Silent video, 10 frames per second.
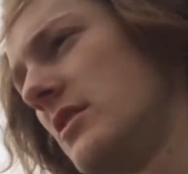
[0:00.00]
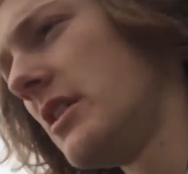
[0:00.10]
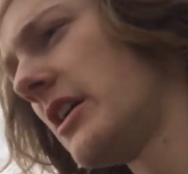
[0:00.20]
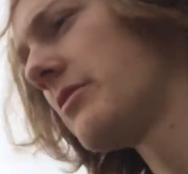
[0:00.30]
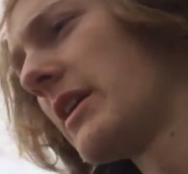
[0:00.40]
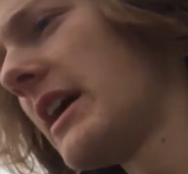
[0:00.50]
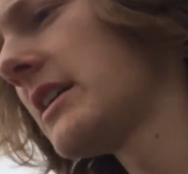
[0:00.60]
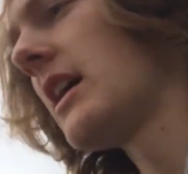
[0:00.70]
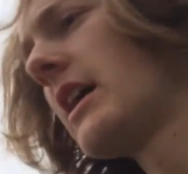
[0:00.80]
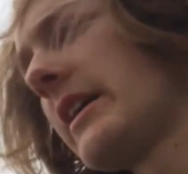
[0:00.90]
Yeah, when I
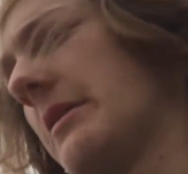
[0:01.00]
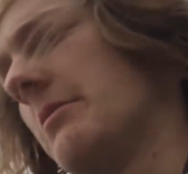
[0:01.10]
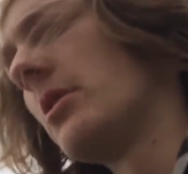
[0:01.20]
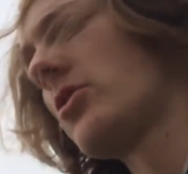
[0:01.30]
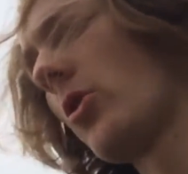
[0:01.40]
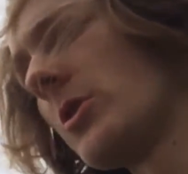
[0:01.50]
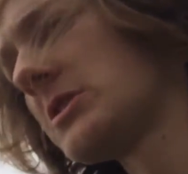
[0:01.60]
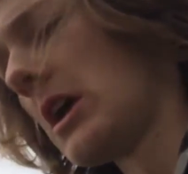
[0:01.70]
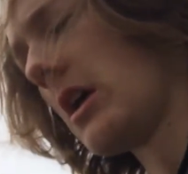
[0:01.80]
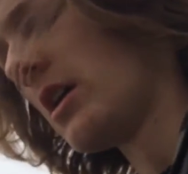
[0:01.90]
got it, of course.